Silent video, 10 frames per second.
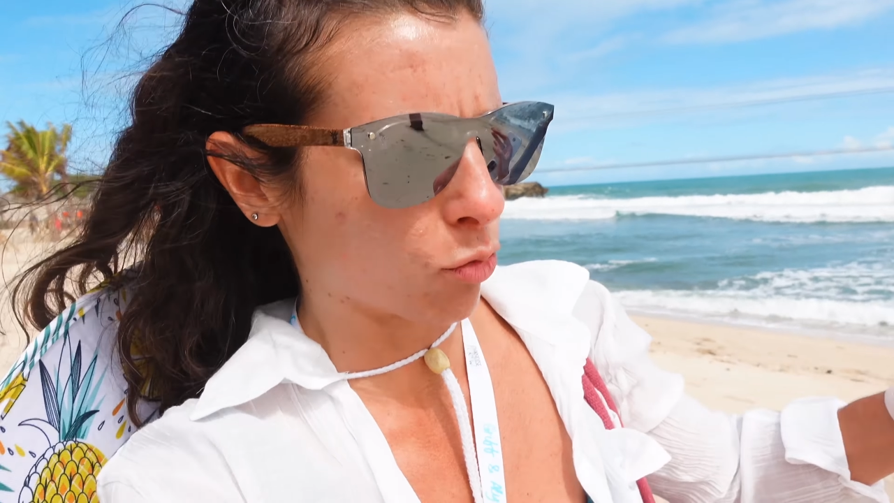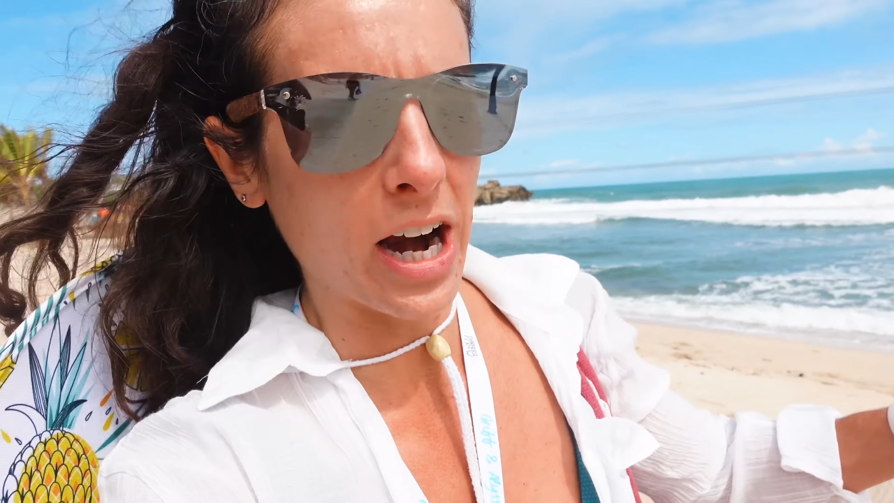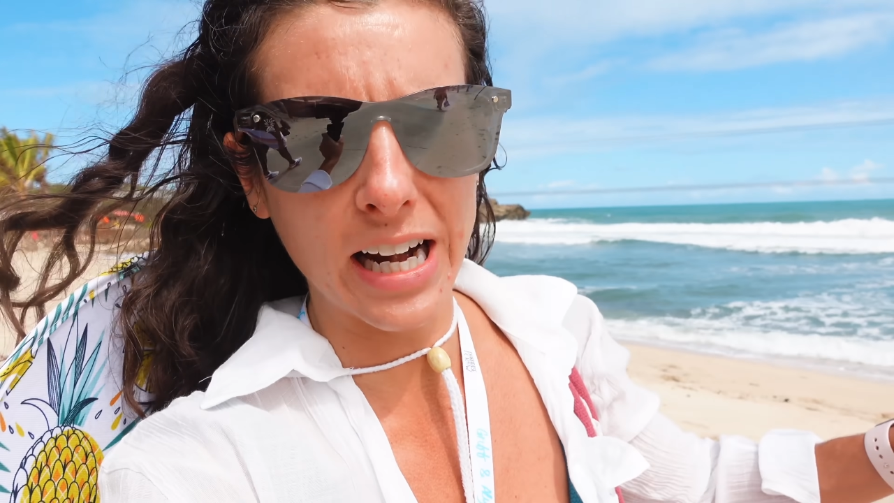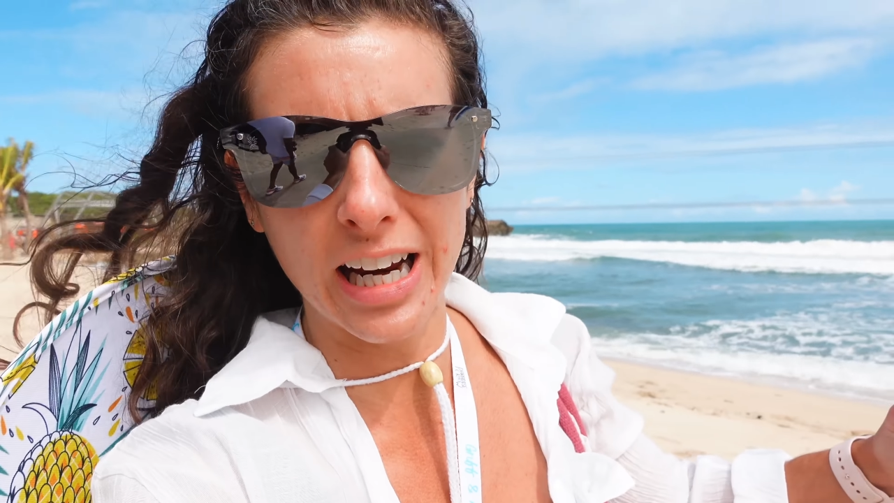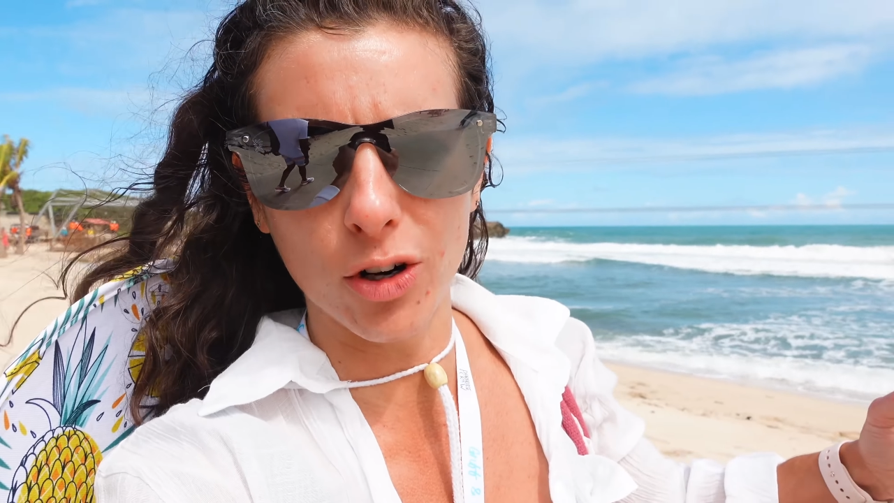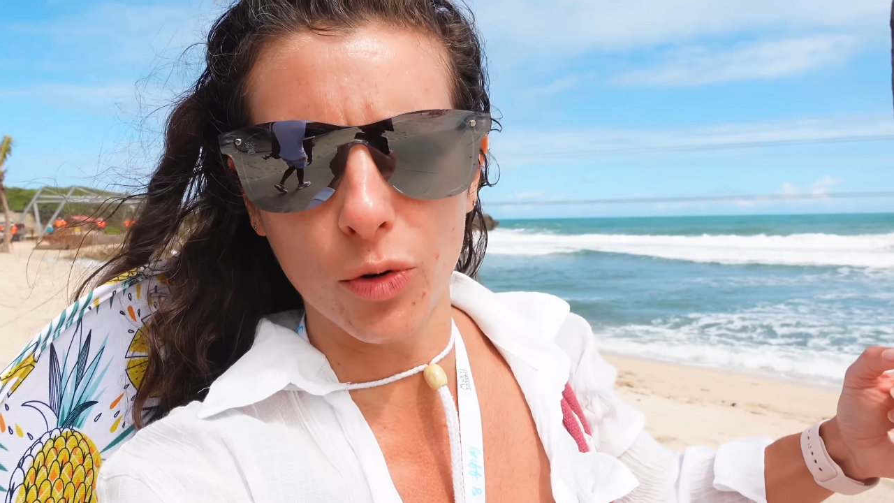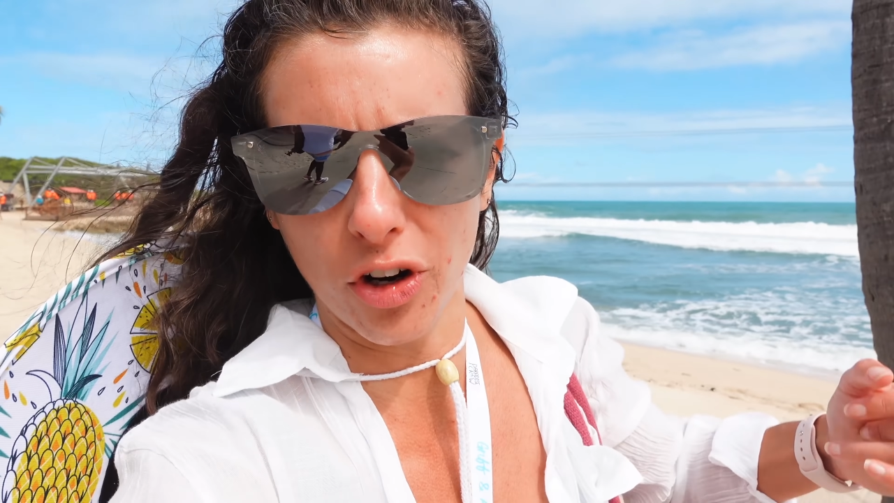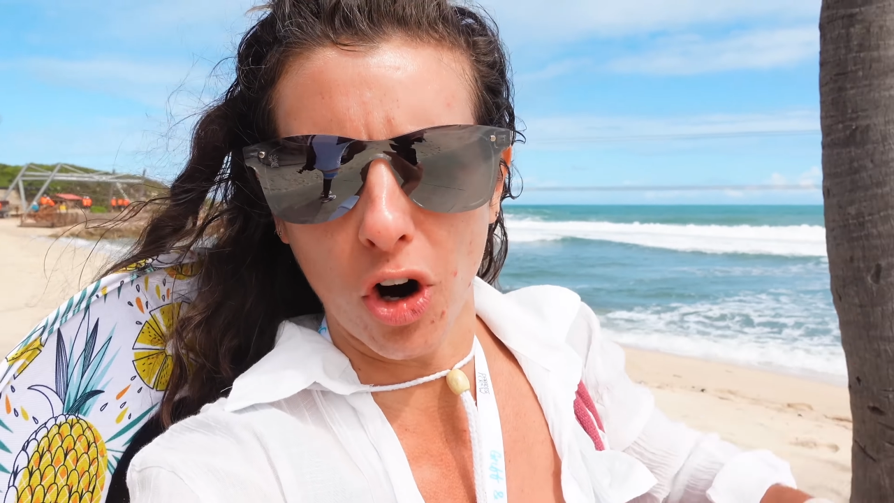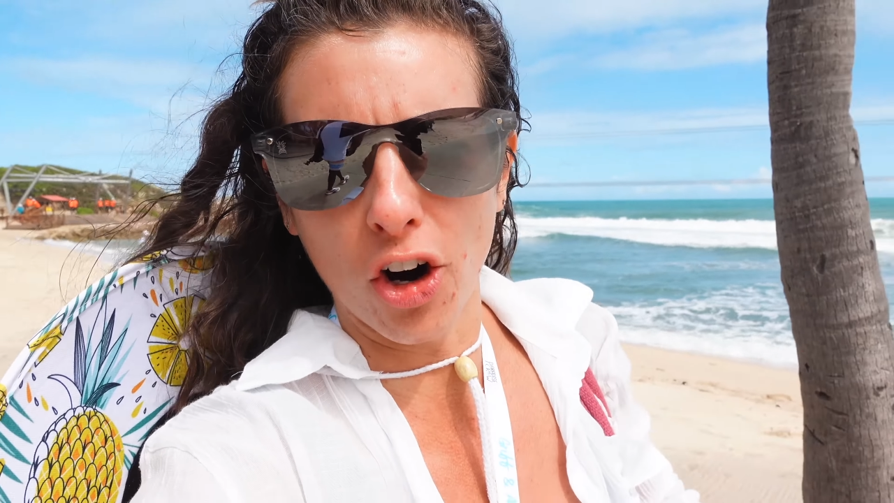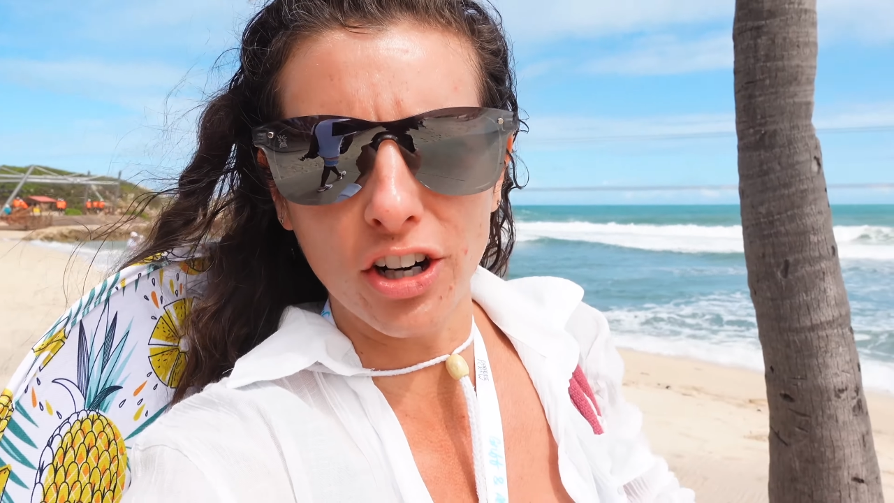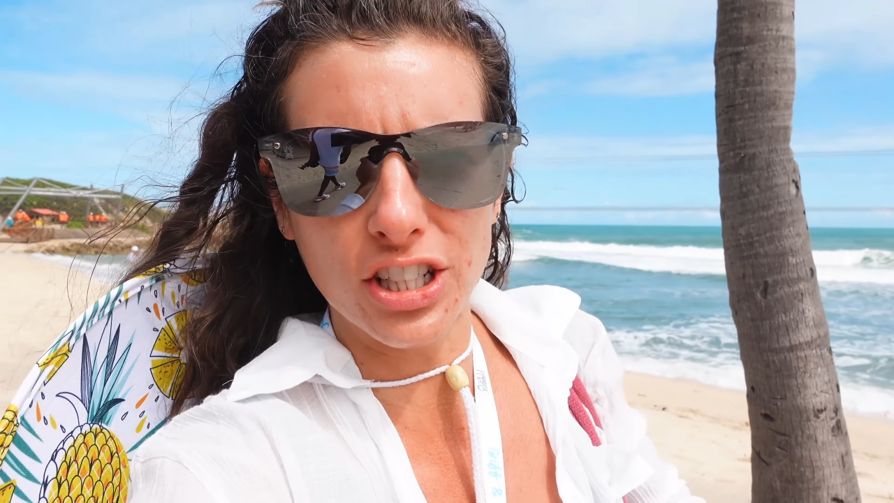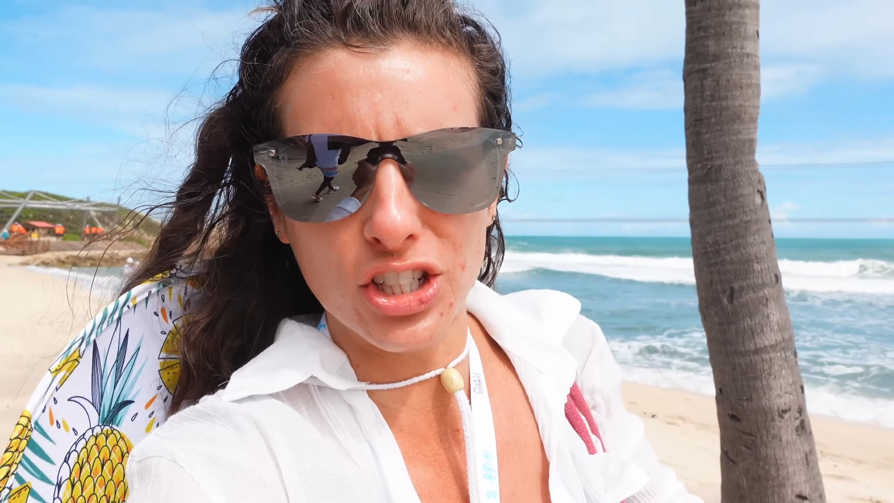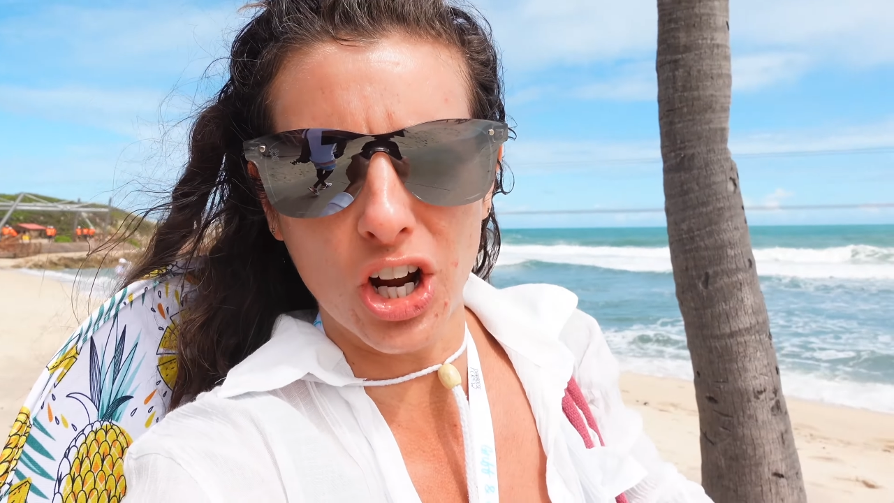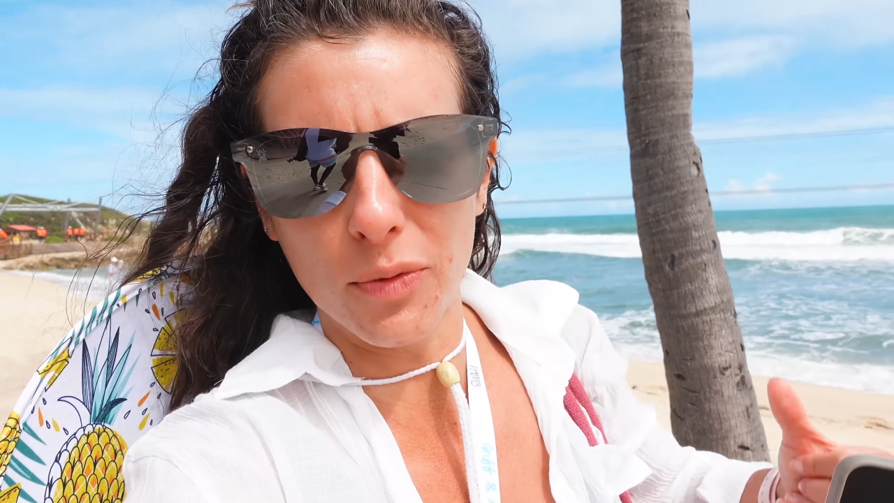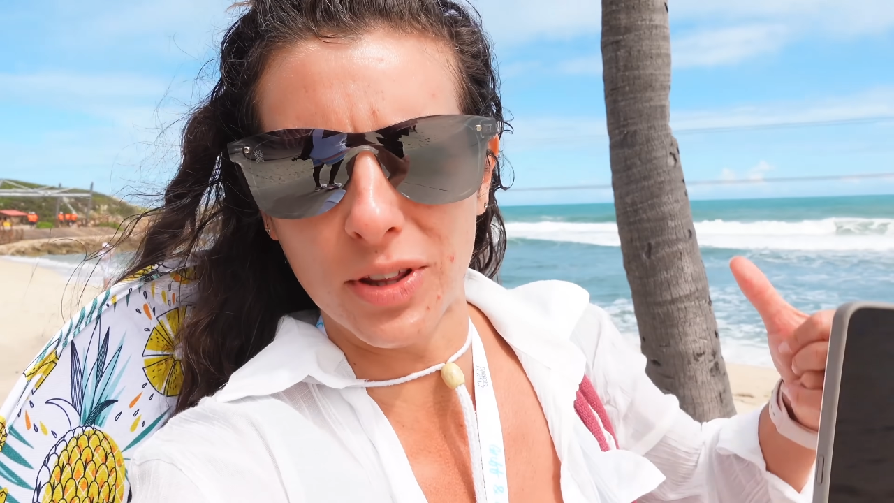right here with our harnesses on,